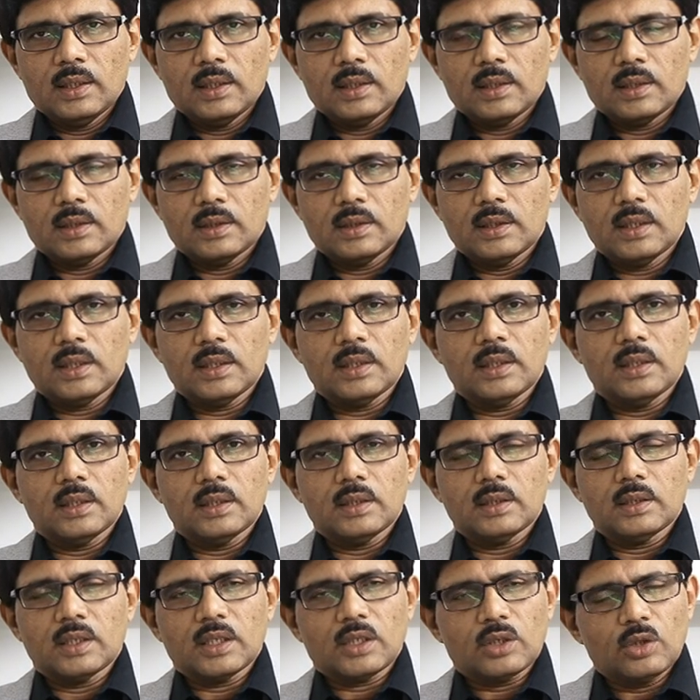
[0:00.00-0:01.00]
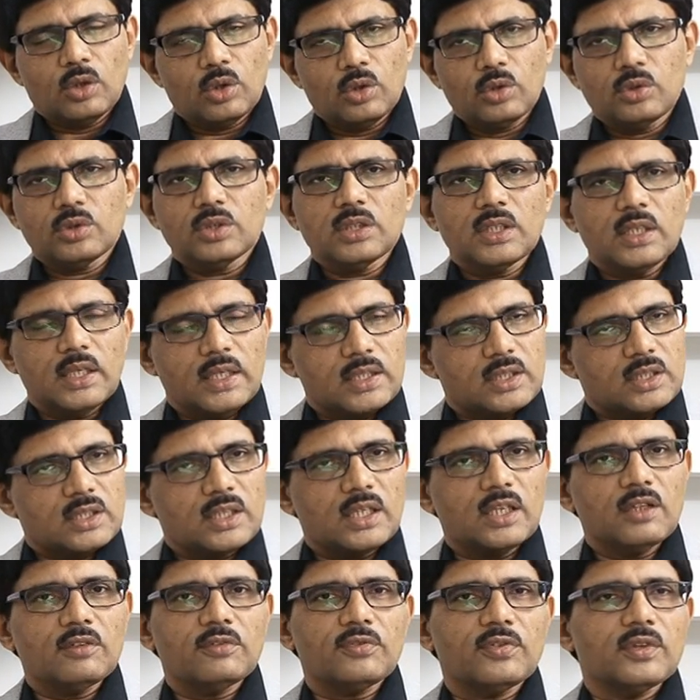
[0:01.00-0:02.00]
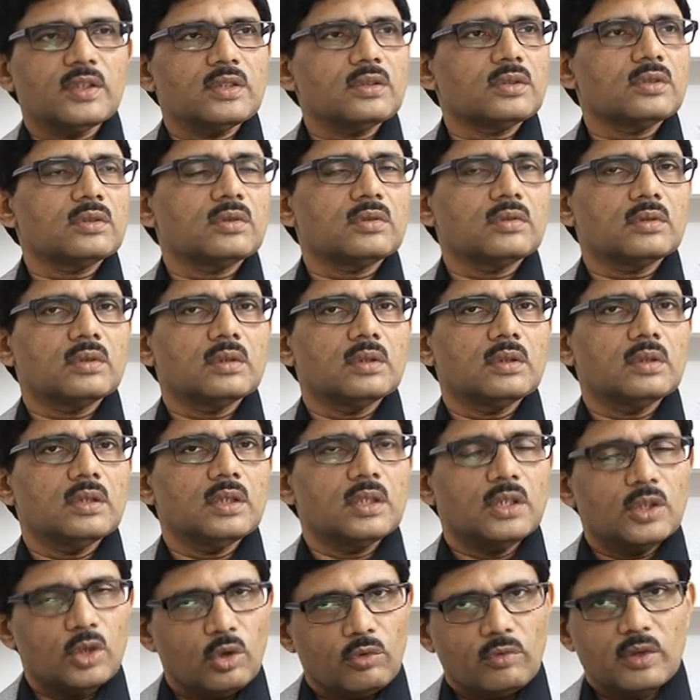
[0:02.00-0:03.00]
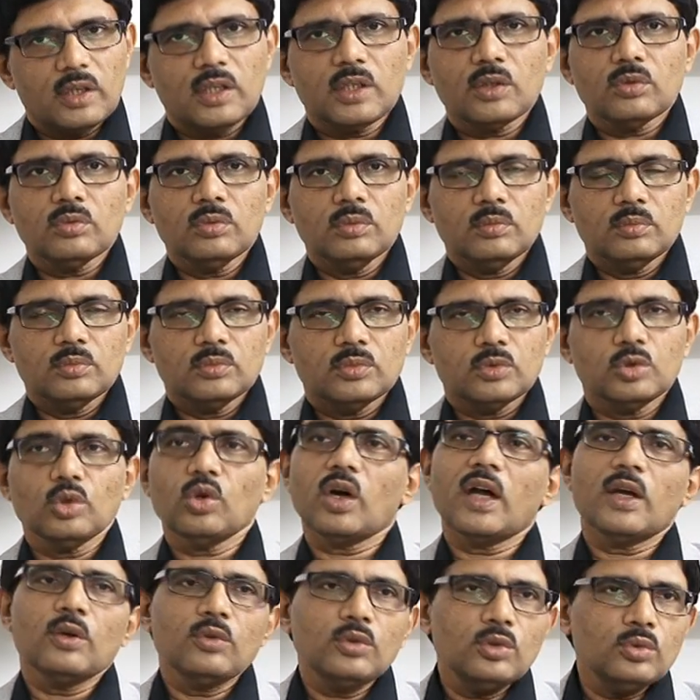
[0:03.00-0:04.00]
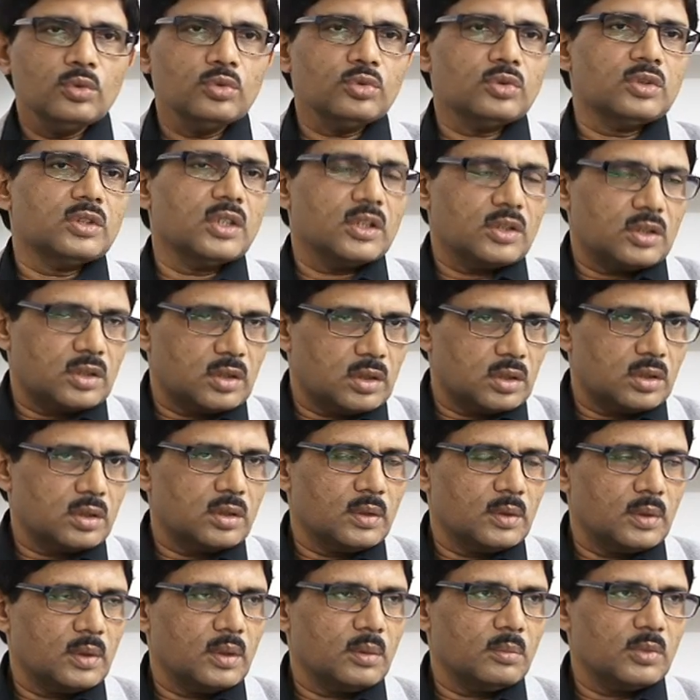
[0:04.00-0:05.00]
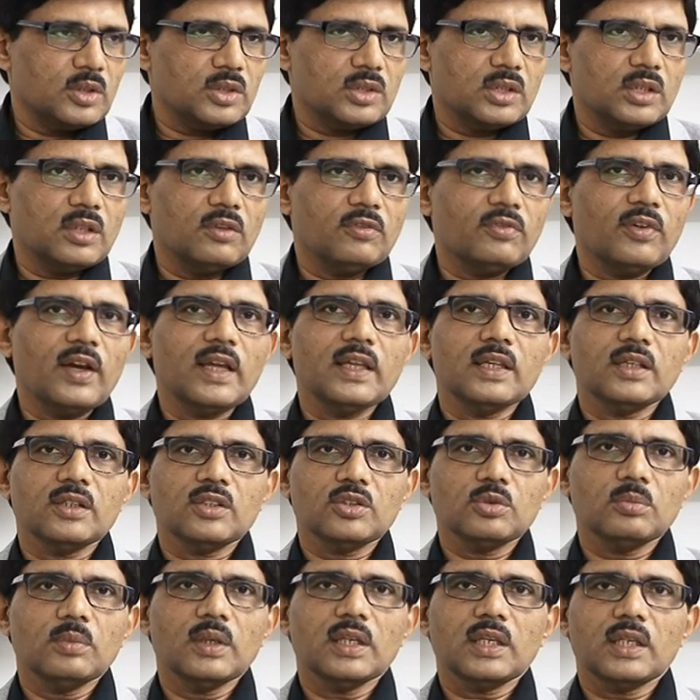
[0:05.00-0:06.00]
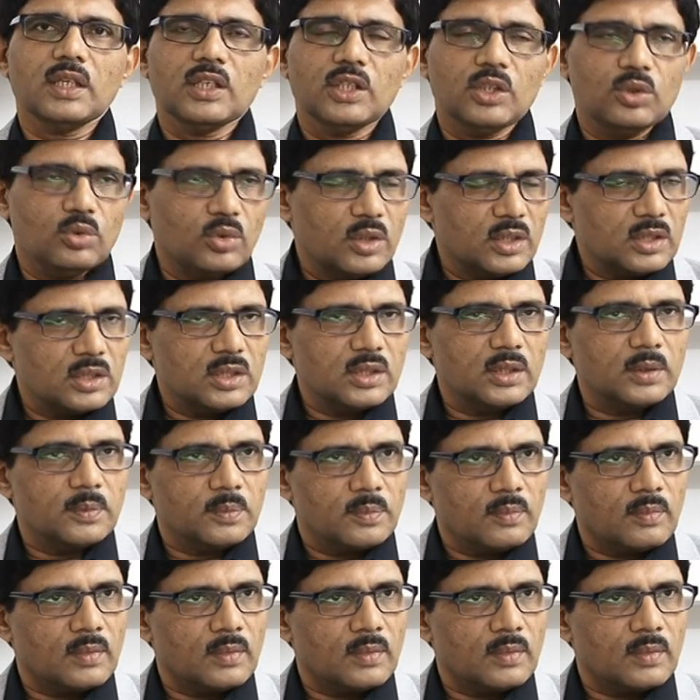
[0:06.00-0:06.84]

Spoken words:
The technology itself is innovative, though I have used this machine 5 years back in USA,